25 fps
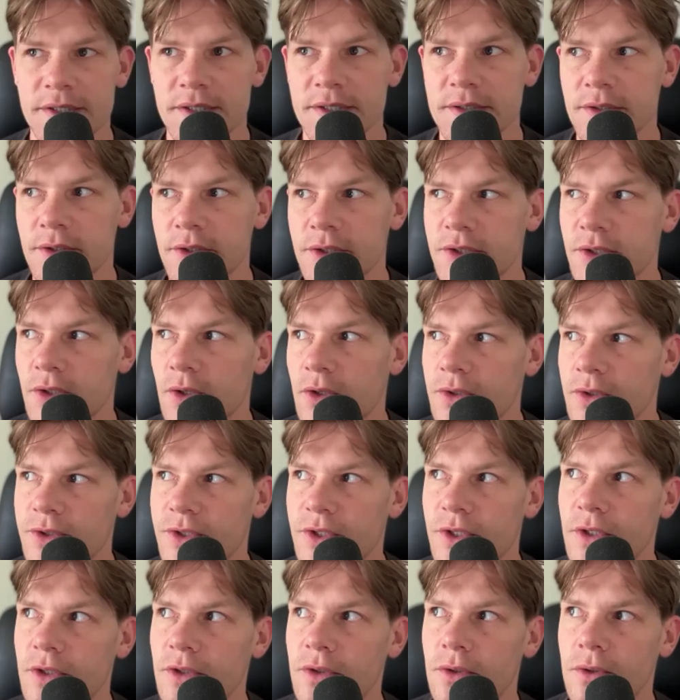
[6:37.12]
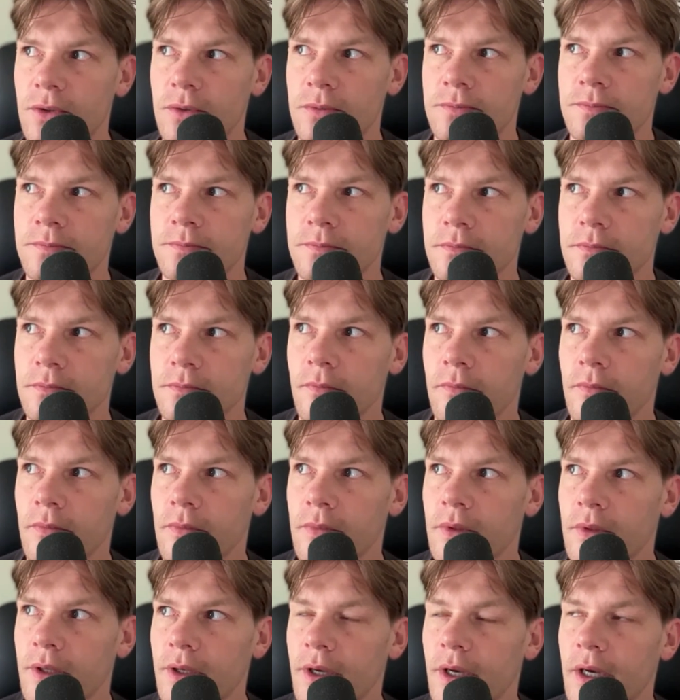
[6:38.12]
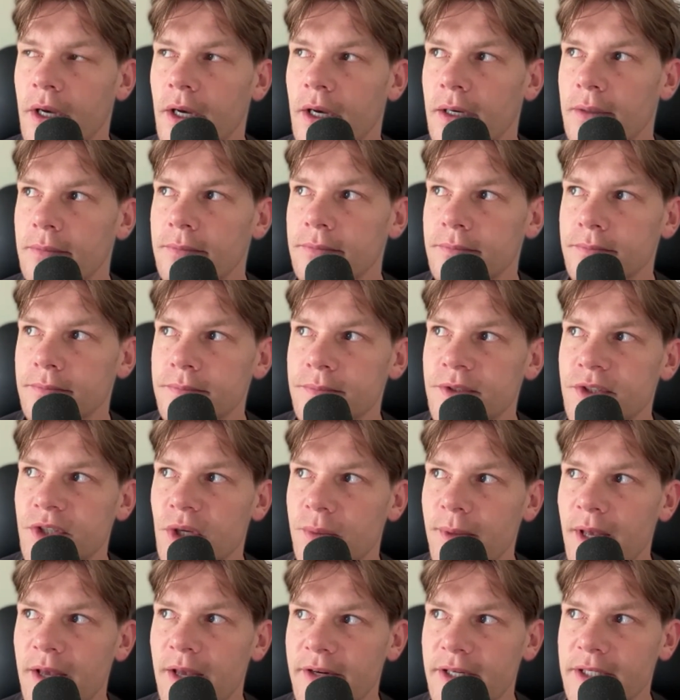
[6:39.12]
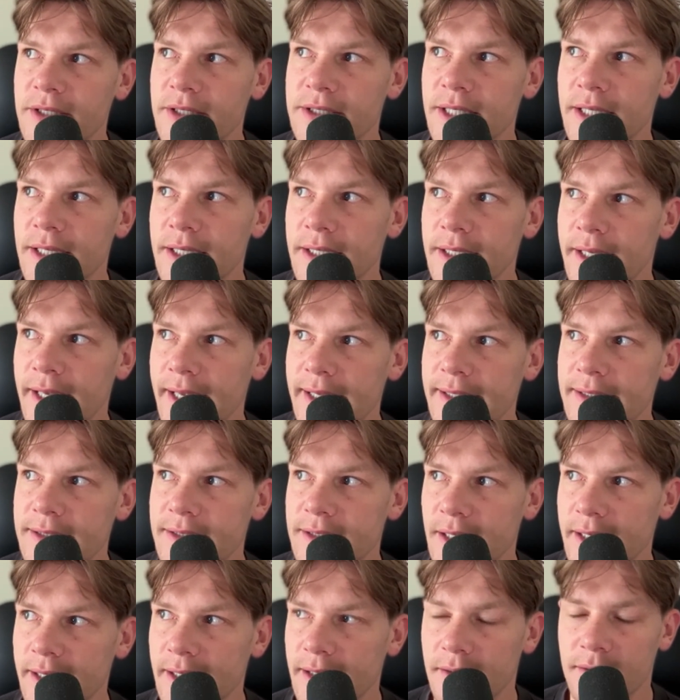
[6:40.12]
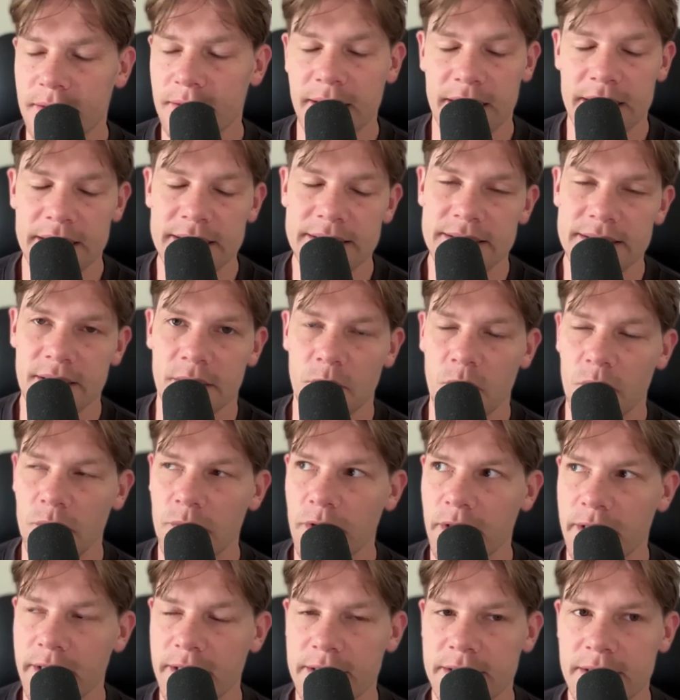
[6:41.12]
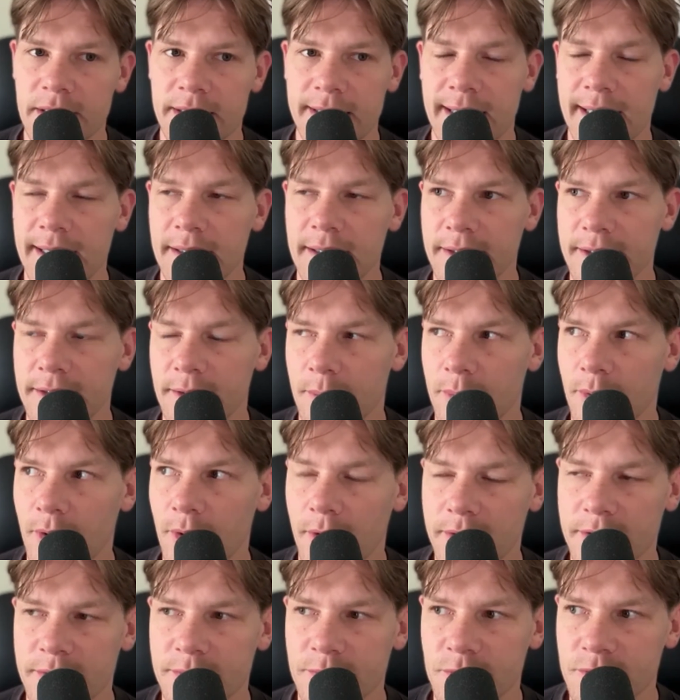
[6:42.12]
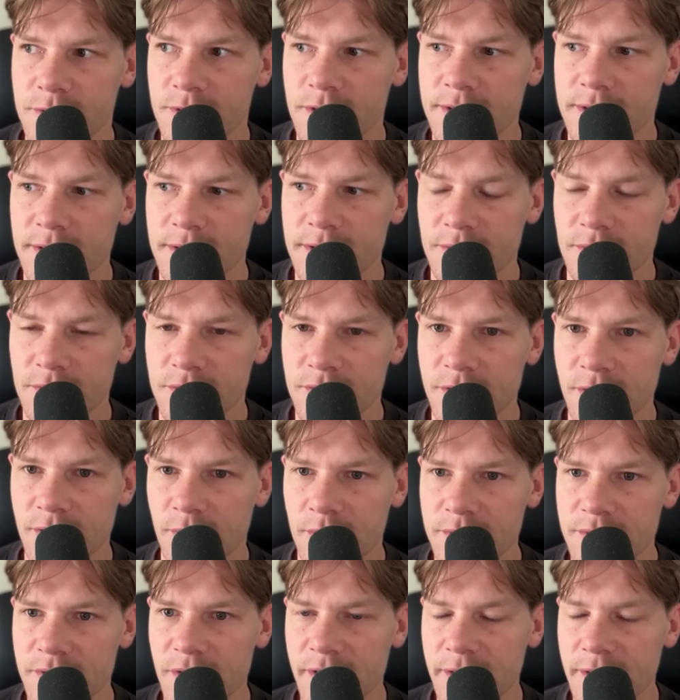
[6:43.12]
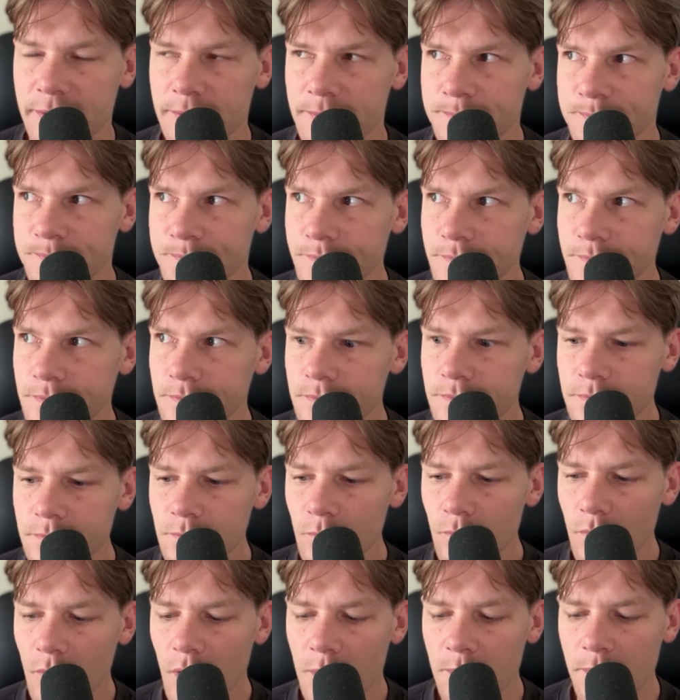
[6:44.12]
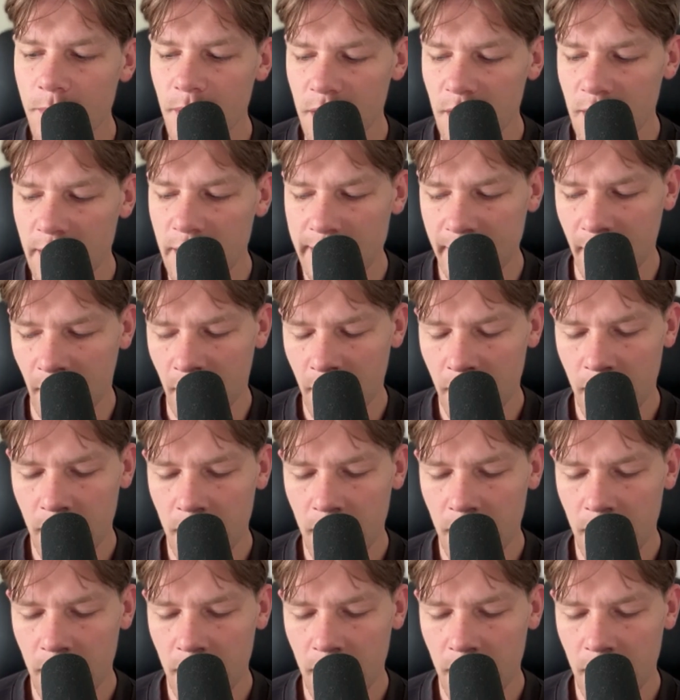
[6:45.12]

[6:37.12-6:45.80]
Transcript: there's also some evidence that indicates like it's somewhat related to that, like the proximal to distal sequencing. But like